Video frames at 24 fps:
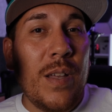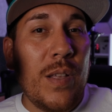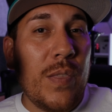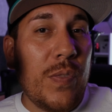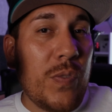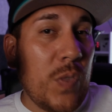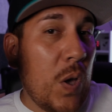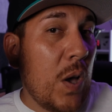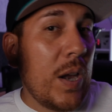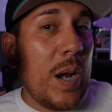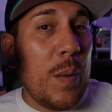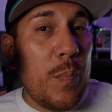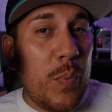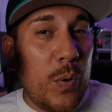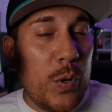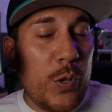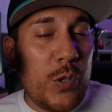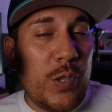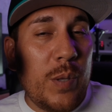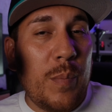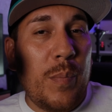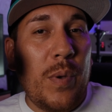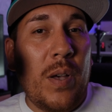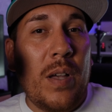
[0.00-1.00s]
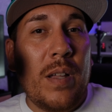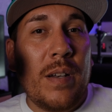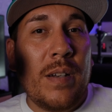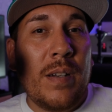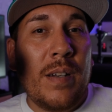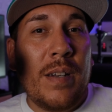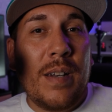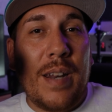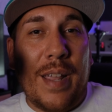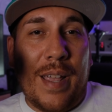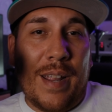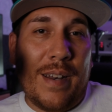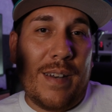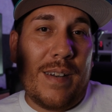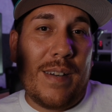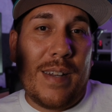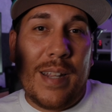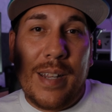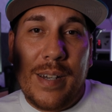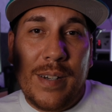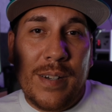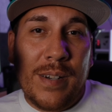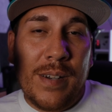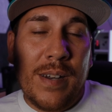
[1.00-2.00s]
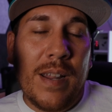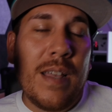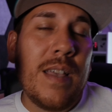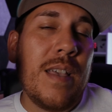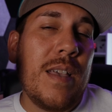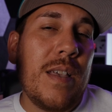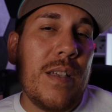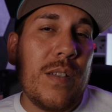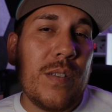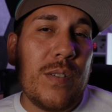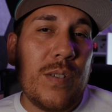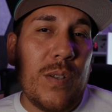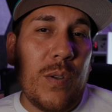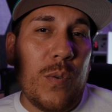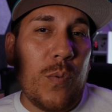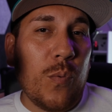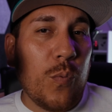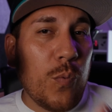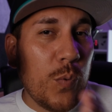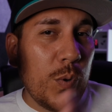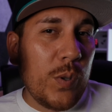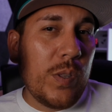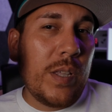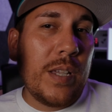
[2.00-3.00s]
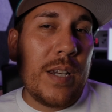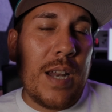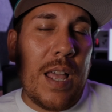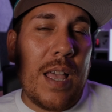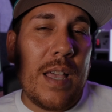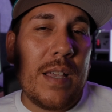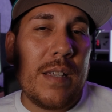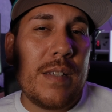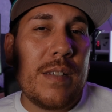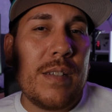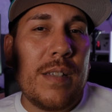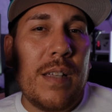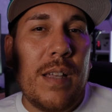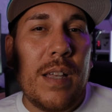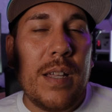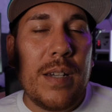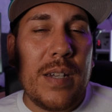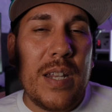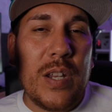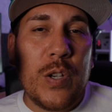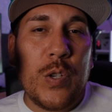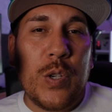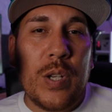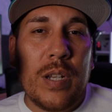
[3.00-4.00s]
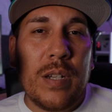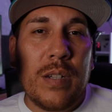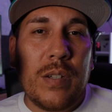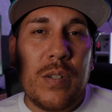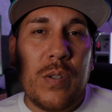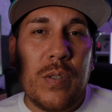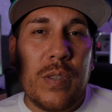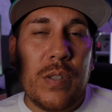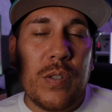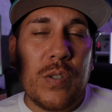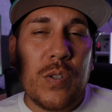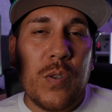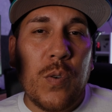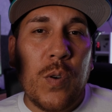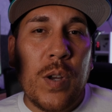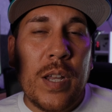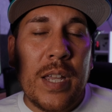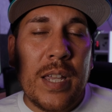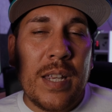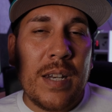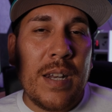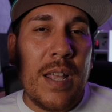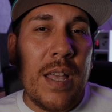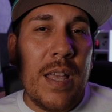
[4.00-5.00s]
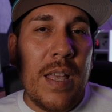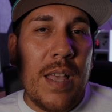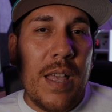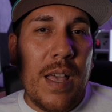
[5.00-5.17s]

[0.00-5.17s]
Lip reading: thought I pushed the button and didn't. So really nice addition to the screen.